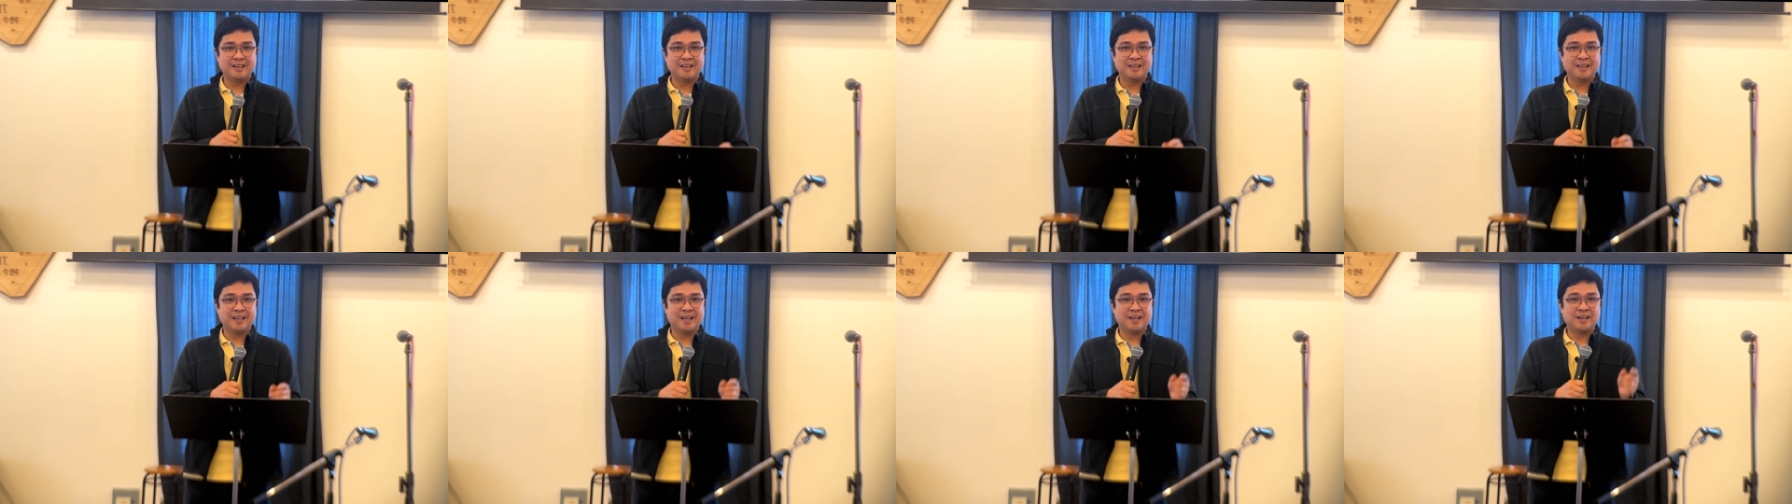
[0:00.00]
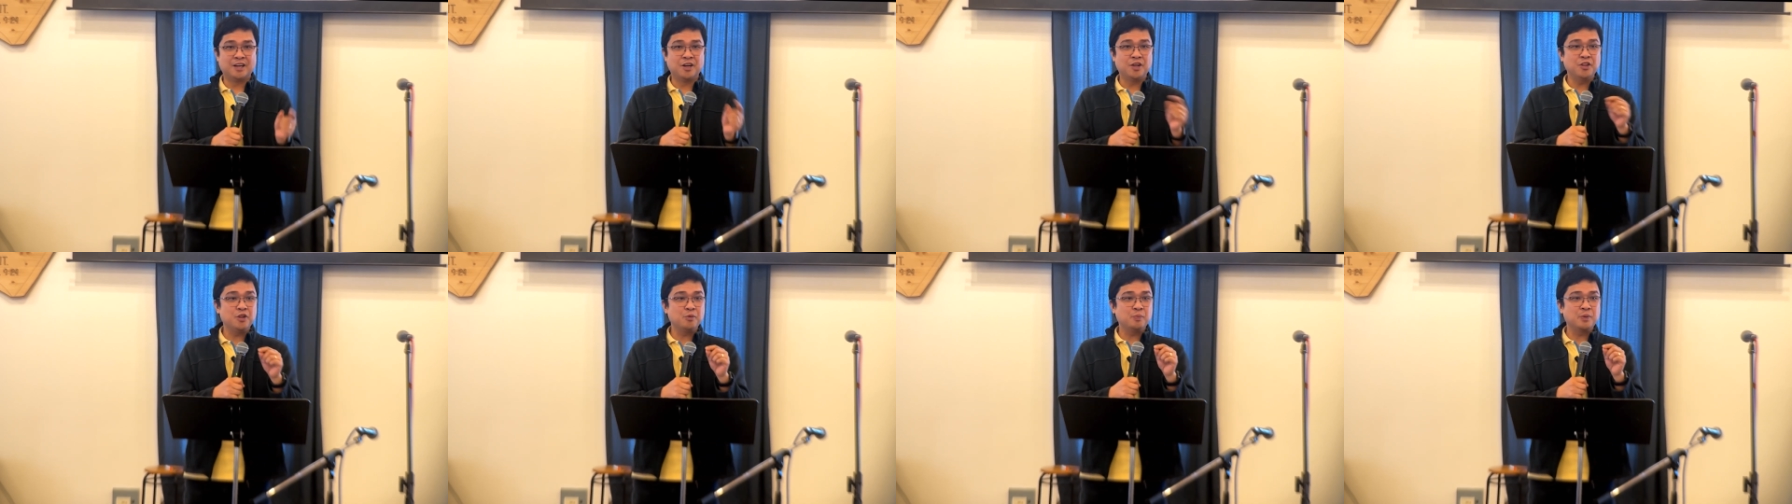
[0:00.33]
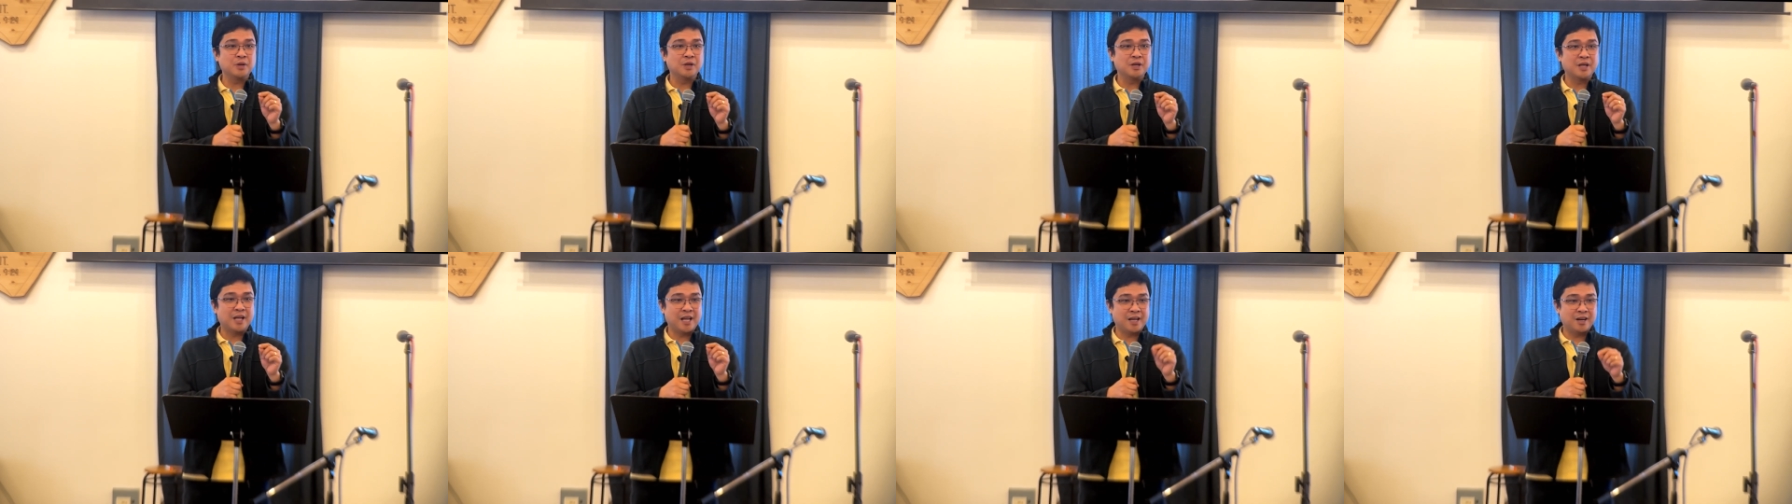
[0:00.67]
And
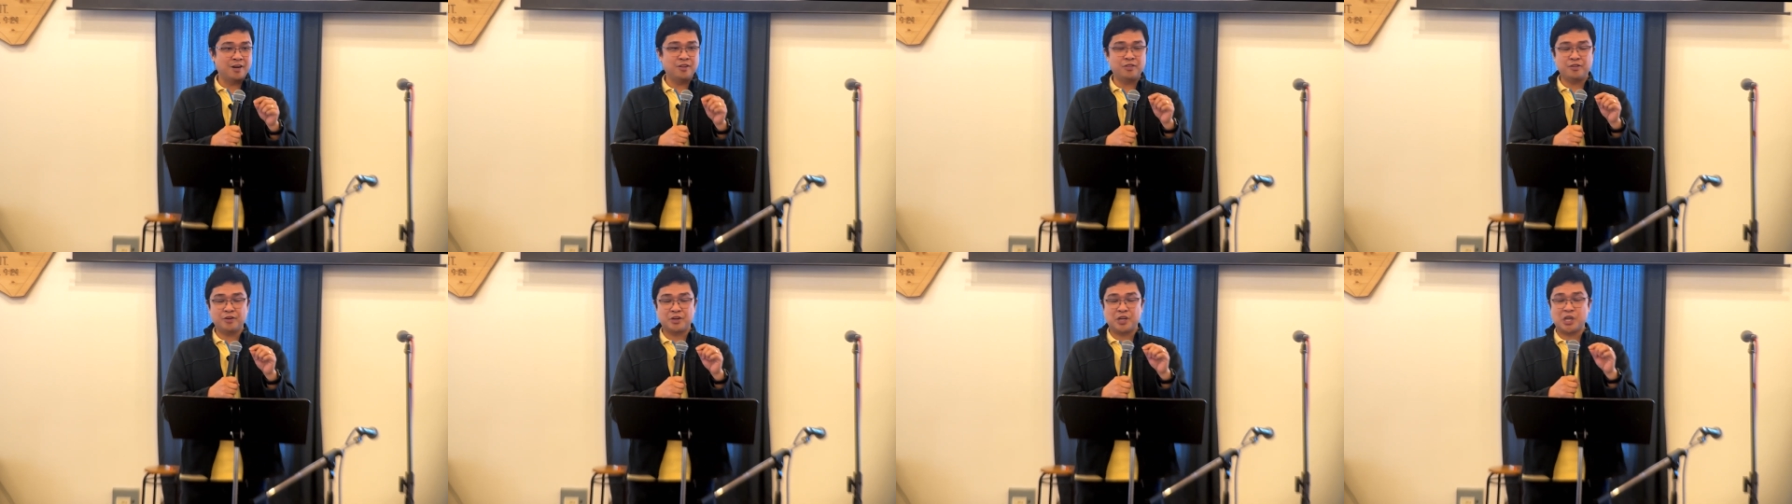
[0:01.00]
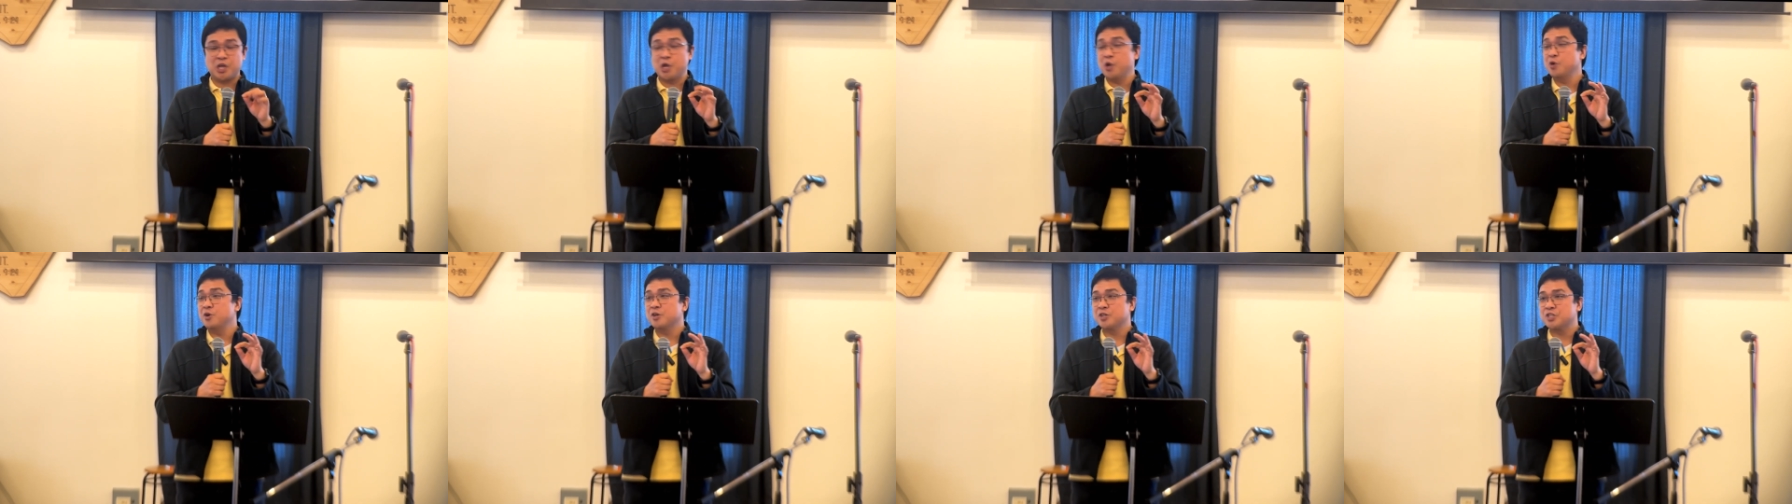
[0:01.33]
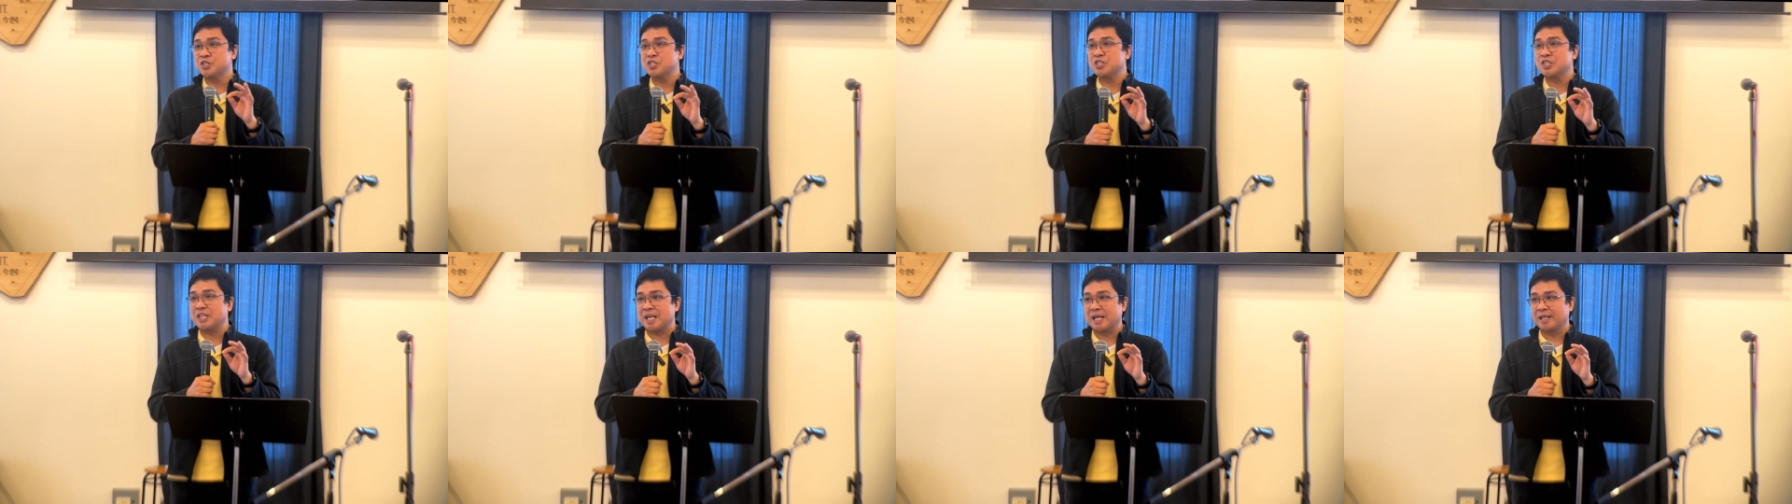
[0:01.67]
another, another
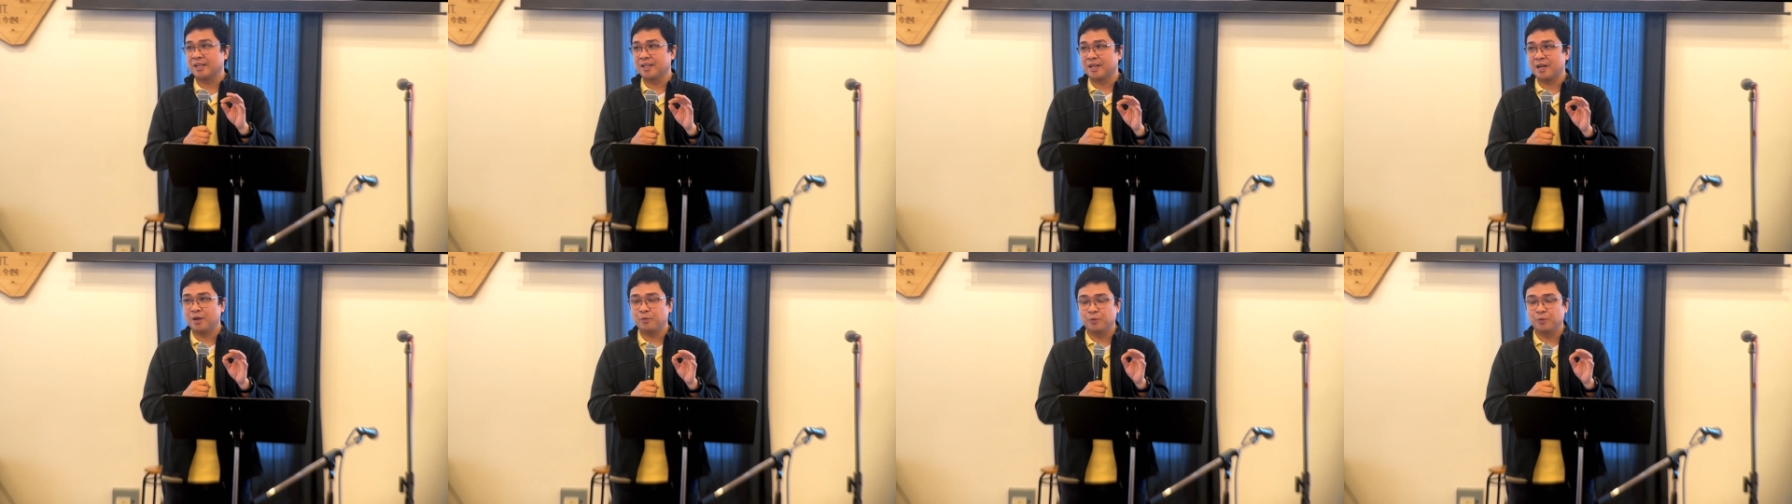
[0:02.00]
curious thing that I